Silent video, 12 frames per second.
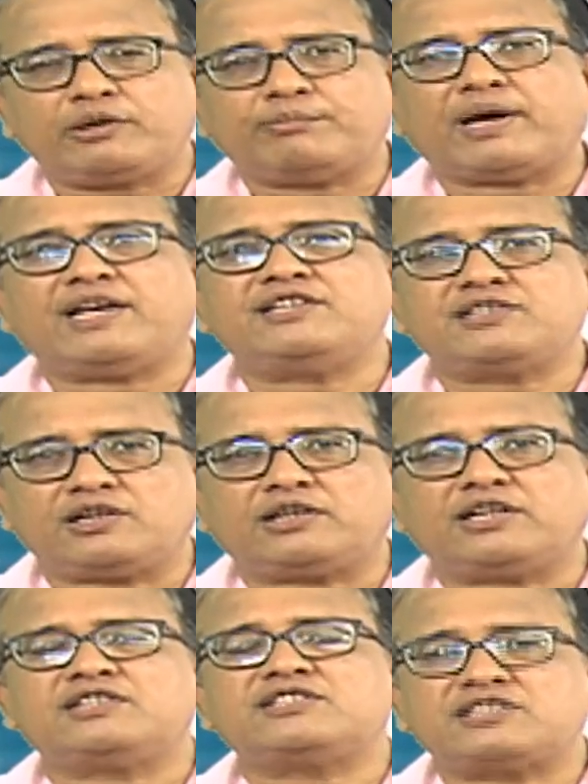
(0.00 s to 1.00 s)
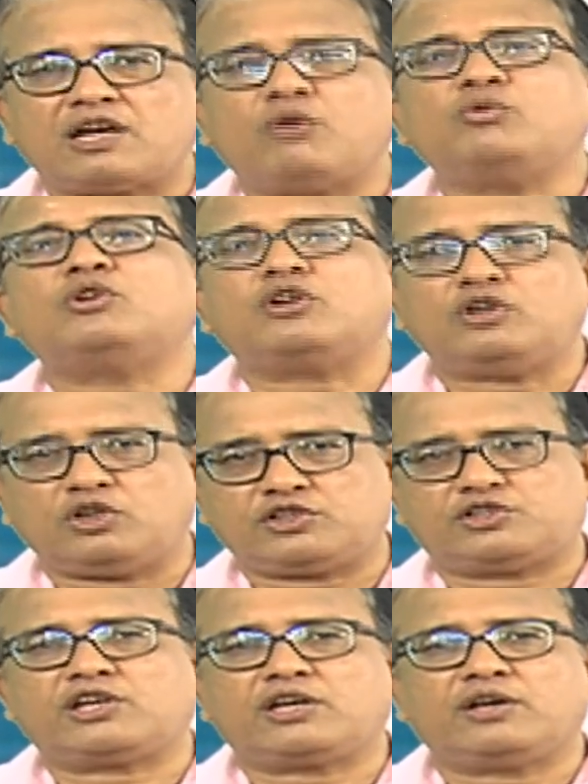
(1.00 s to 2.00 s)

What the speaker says: by certain sound logic.